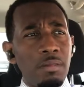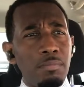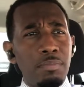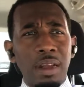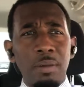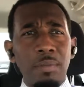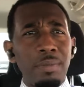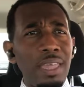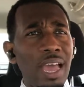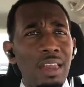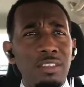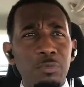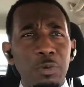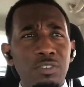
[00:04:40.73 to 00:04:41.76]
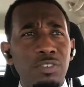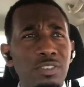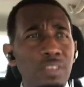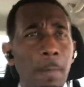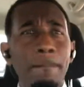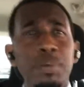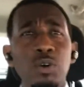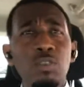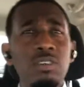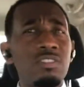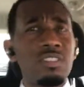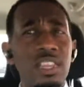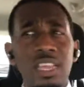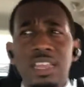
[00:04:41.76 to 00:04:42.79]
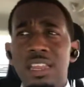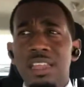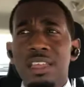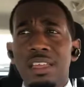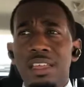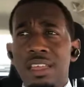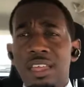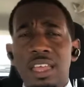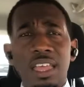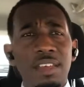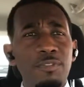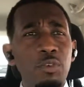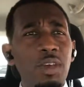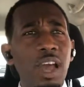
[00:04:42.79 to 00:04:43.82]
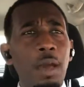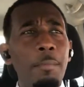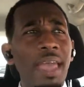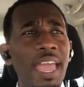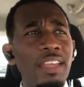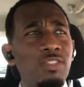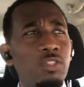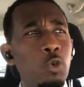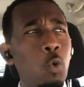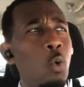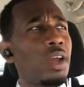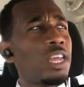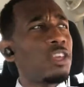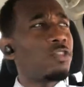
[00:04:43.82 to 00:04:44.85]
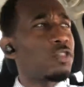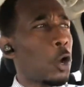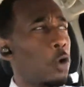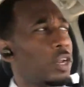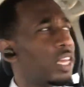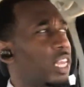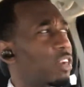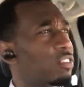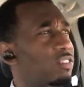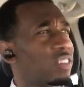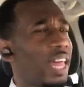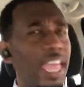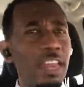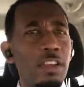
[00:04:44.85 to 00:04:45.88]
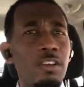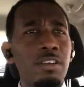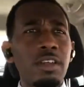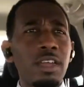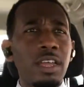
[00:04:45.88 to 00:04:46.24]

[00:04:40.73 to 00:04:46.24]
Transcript: But I'm gonna be honest with you, some bullshit if you come back 20, 30 years later